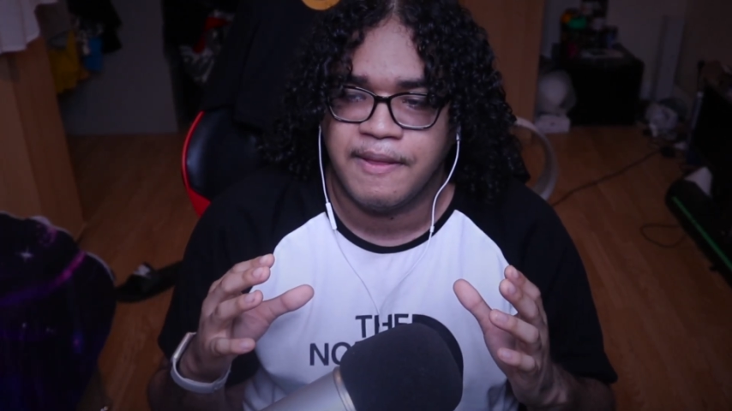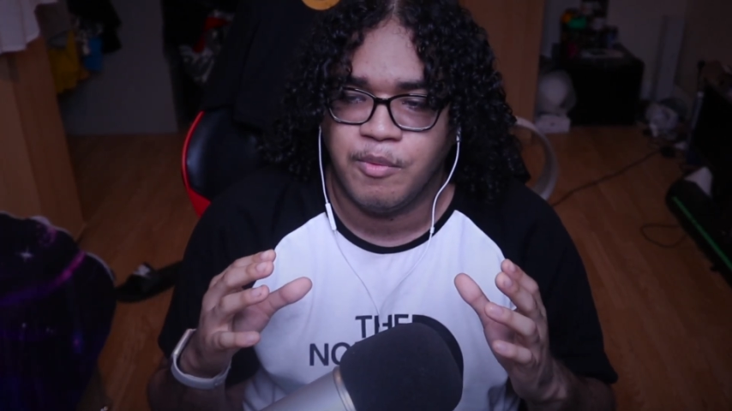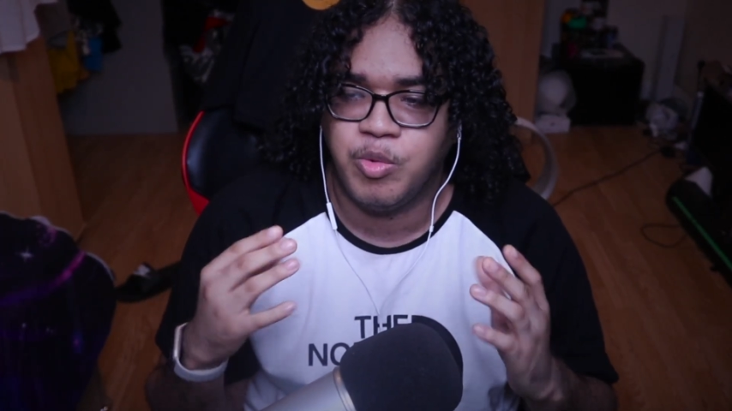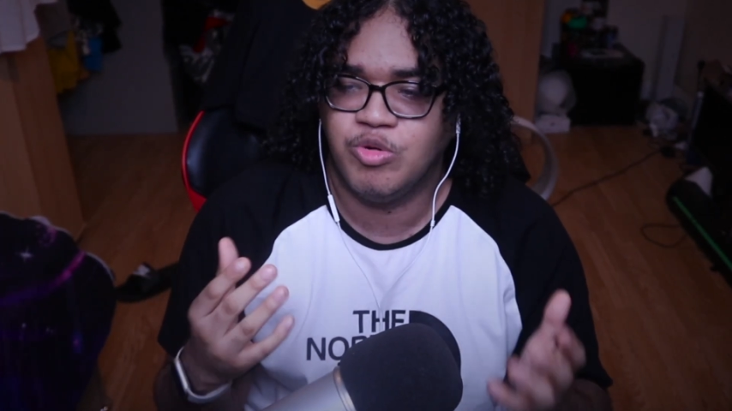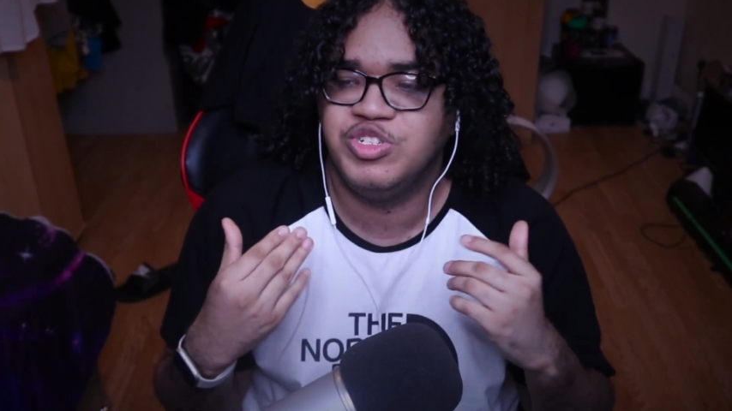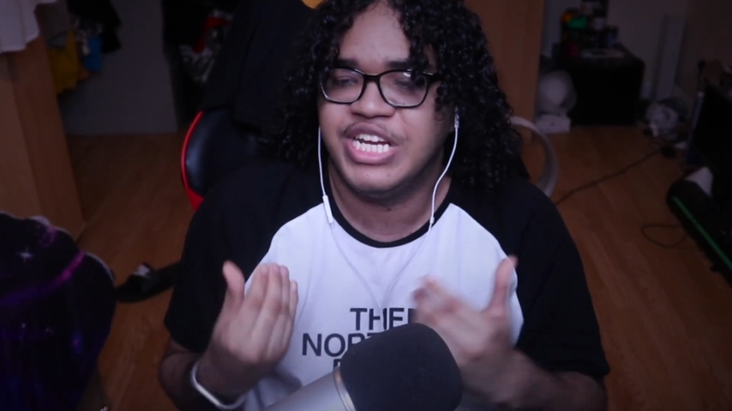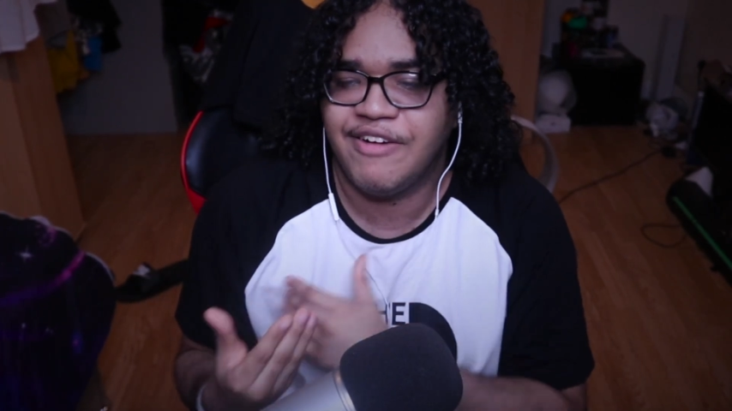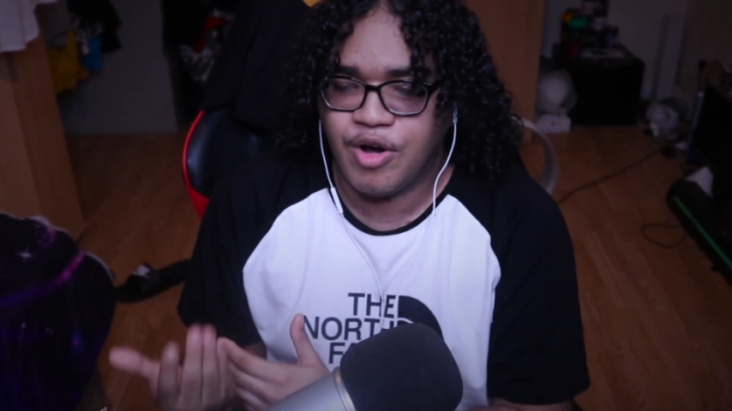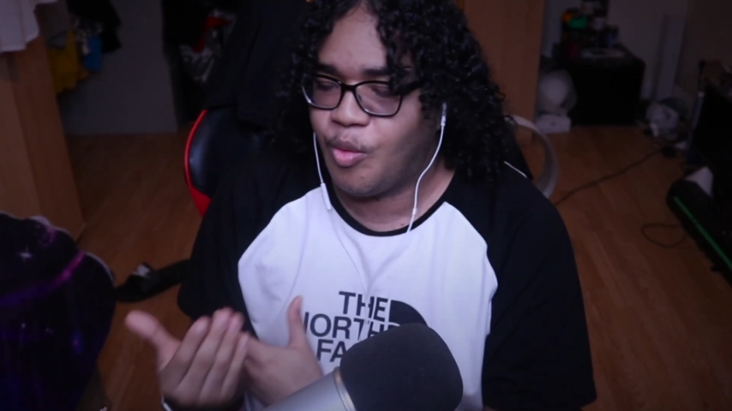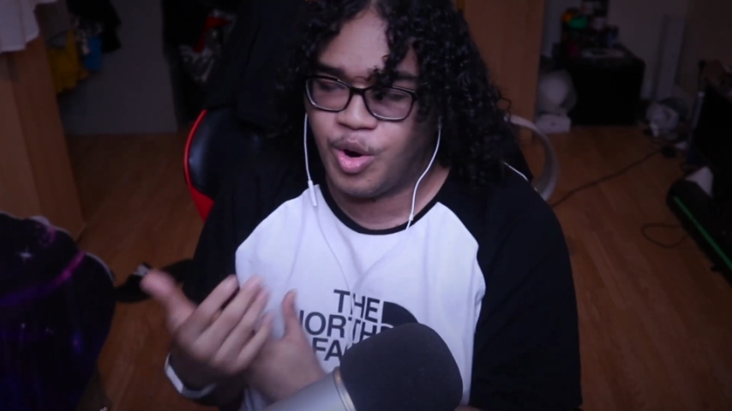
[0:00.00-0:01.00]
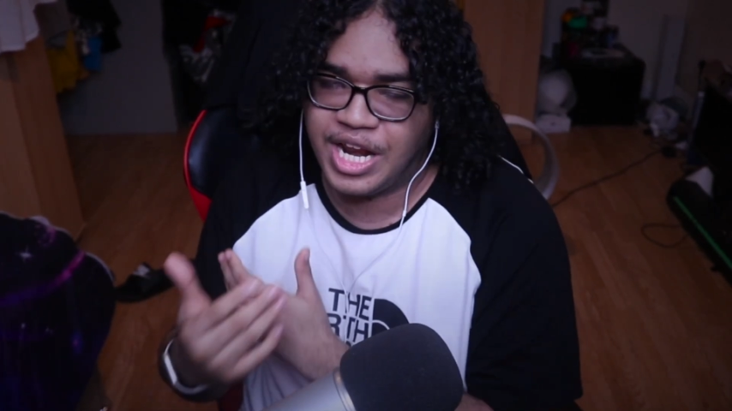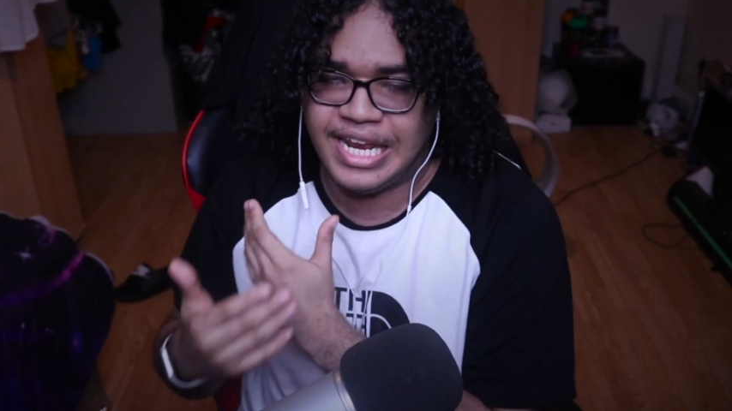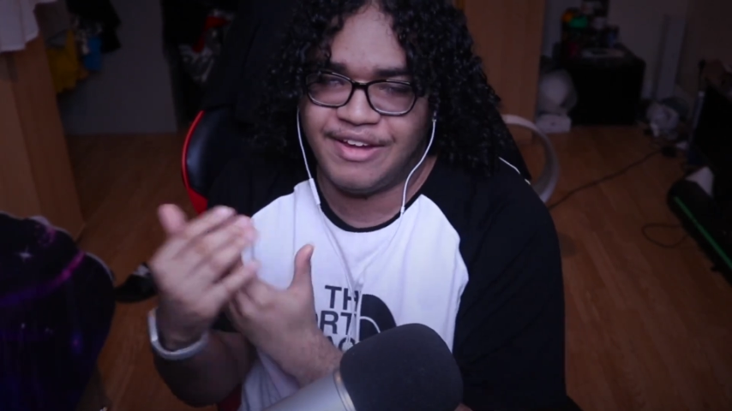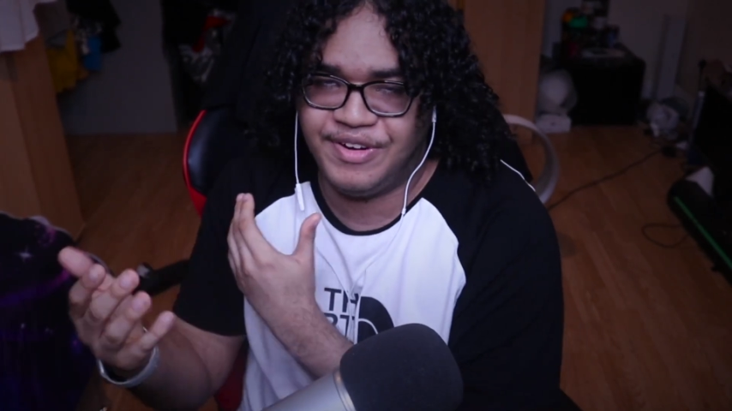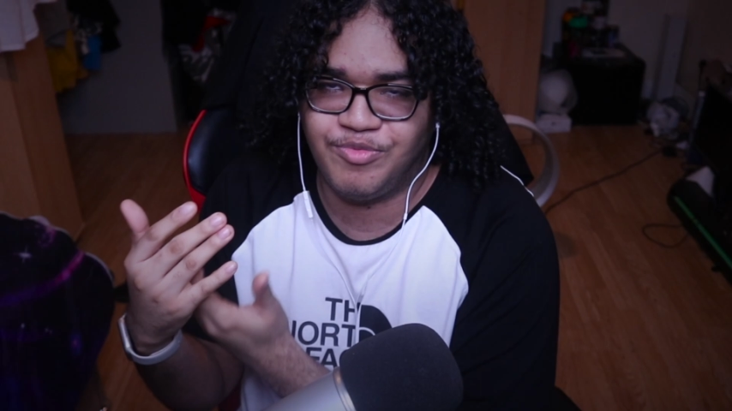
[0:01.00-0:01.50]
we'll never want to
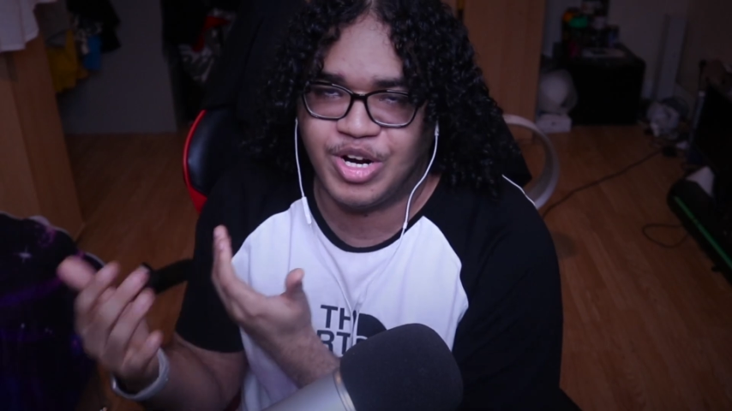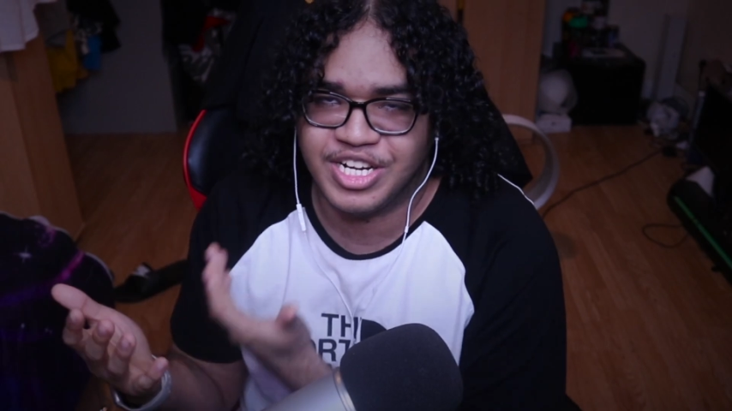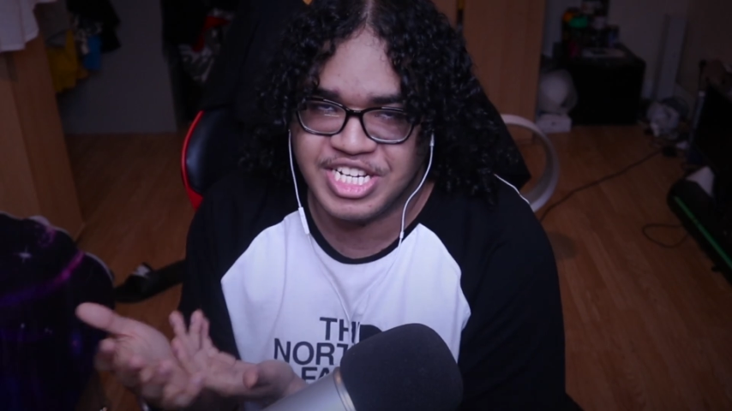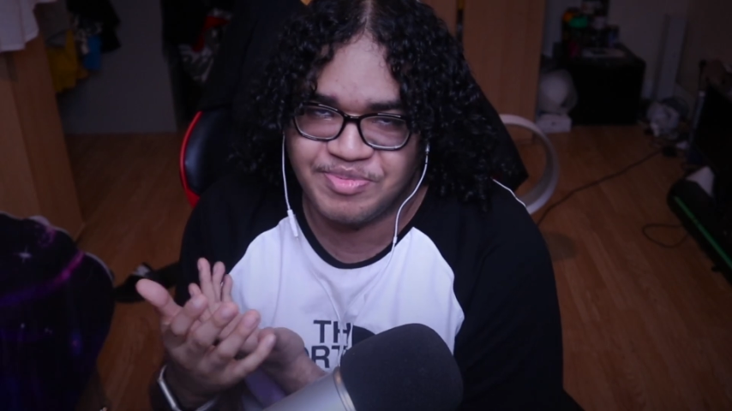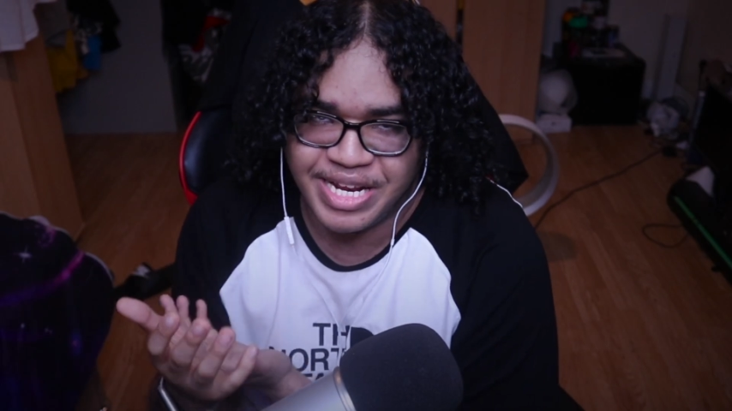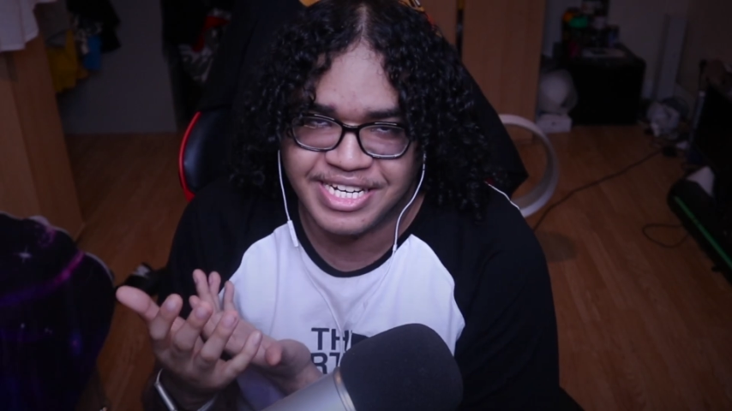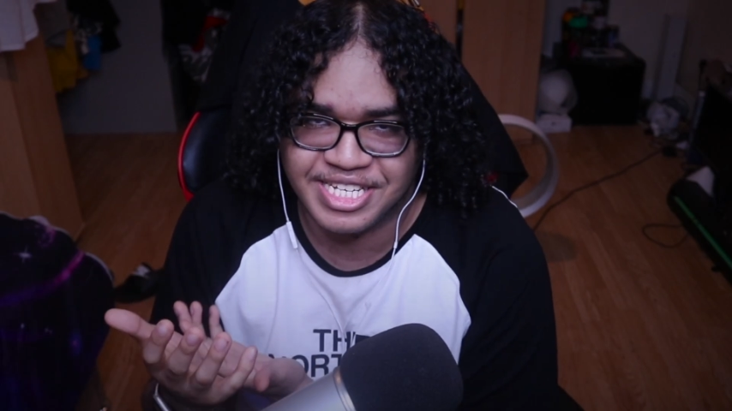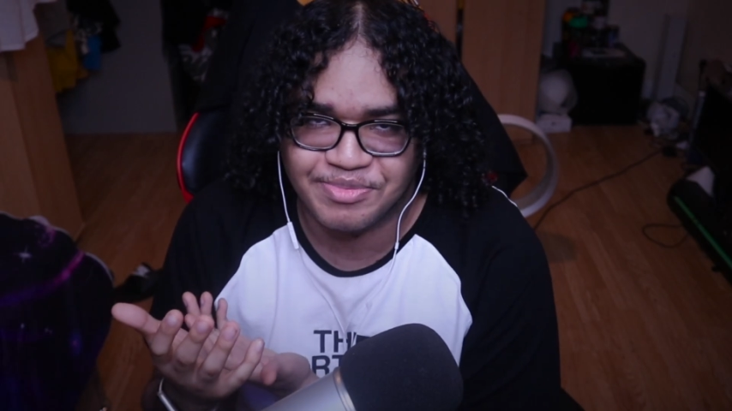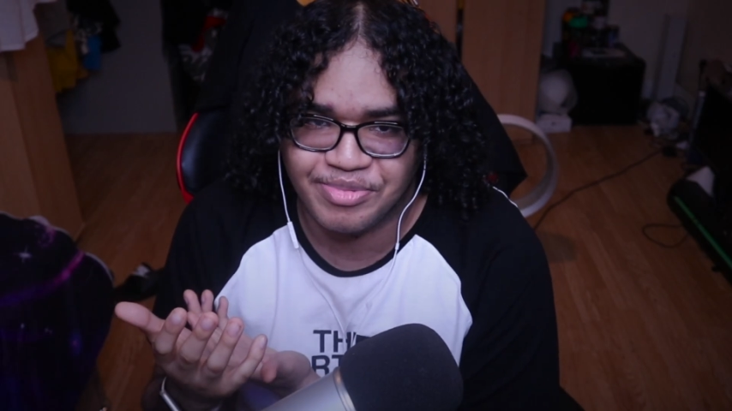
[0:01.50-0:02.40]
live in one of these places,